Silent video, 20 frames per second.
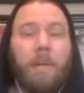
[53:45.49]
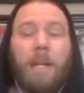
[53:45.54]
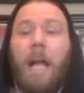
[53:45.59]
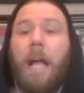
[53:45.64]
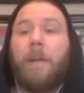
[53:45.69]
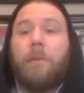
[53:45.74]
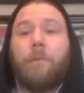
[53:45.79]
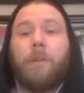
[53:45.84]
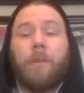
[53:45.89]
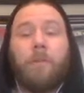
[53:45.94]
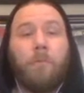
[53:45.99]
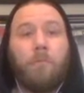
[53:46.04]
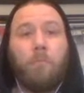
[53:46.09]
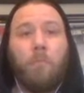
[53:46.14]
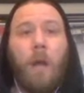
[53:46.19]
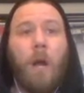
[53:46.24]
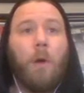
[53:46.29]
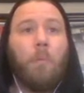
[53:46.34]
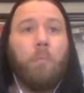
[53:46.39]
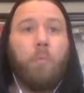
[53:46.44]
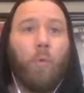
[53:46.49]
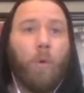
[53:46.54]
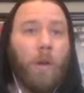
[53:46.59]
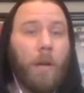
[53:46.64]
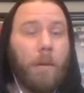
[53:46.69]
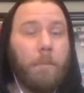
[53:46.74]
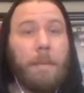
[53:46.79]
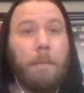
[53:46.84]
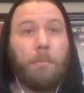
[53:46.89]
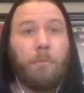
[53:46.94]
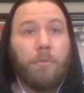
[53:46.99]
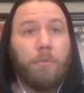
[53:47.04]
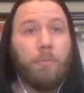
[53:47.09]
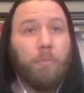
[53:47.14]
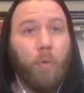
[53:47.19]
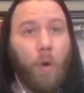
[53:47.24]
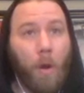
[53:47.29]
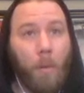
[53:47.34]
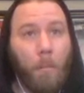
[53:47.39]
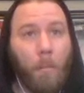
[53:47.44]
a guy who could help work on people's
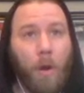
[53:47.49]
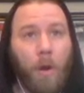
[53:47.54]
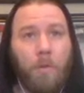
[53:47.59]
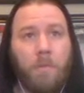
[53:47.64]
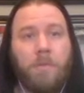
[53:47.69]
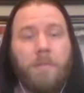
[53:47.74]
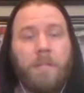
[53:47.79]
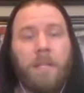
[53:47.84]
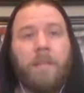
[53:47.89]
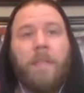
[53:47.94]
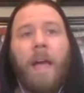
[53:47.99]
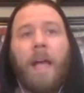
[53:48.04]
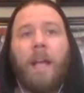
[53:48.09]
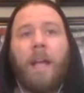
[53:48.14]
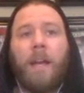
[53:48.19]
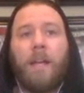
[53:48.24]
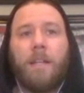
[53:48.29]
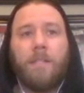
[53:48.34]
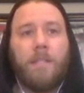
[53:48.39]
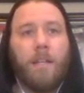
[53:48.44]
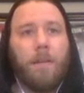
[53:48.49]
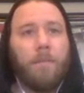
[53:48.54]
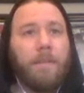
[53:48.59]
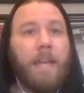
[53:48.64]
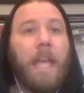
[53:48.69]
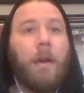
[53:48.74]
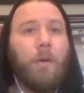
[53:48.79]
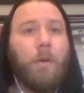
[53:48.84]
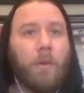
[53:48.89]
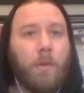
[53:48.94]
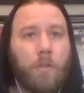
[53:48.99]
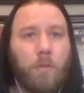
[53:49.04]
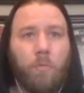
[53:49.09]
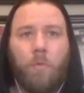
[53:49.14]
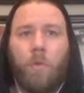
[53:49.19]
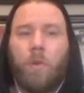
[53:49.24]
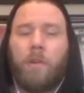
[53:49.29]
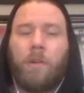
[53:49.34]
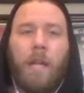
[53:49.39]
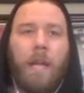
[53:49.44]
promos and that kind of stuff, character work.